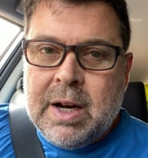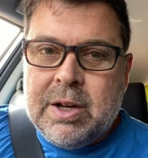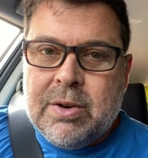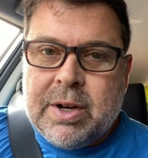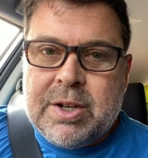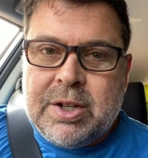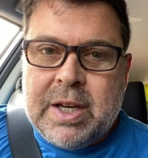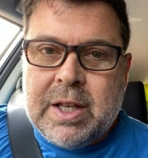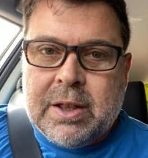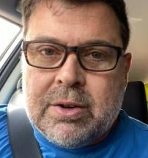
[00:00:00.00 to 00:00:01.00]
You can
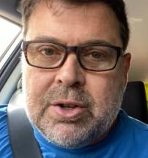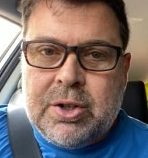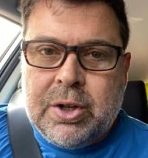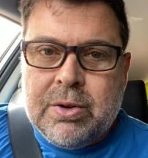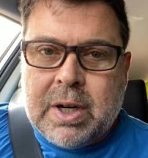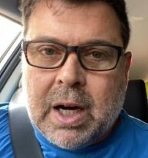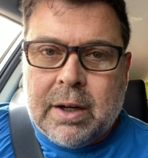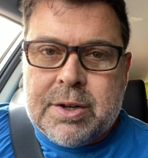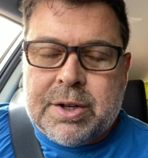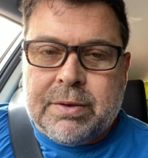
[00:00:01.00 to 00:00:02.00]
see that there's two
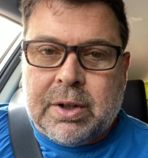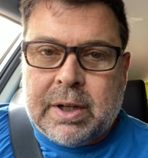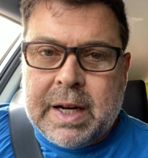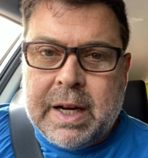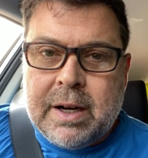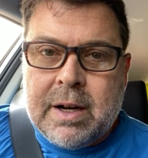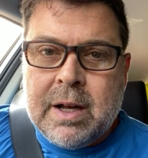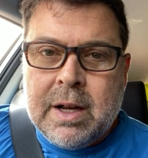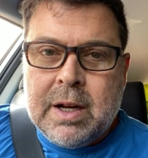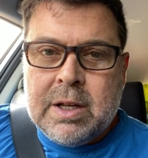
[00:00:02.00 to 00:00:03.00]
colors of green
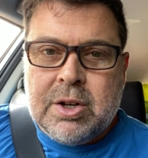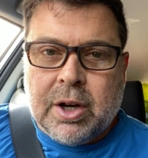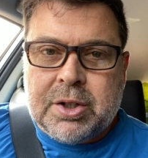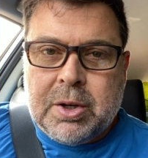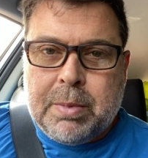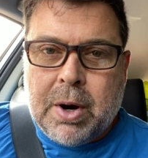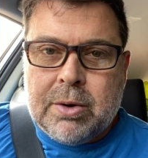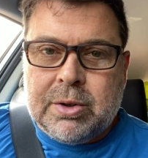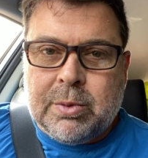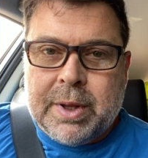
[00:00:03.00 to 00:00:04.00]

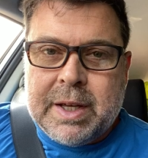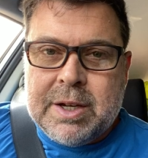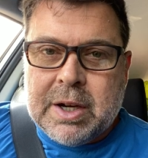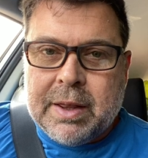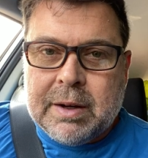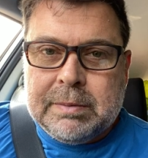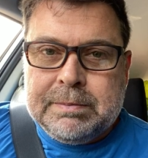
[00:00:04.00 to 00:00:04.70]
juxtaposed with each other.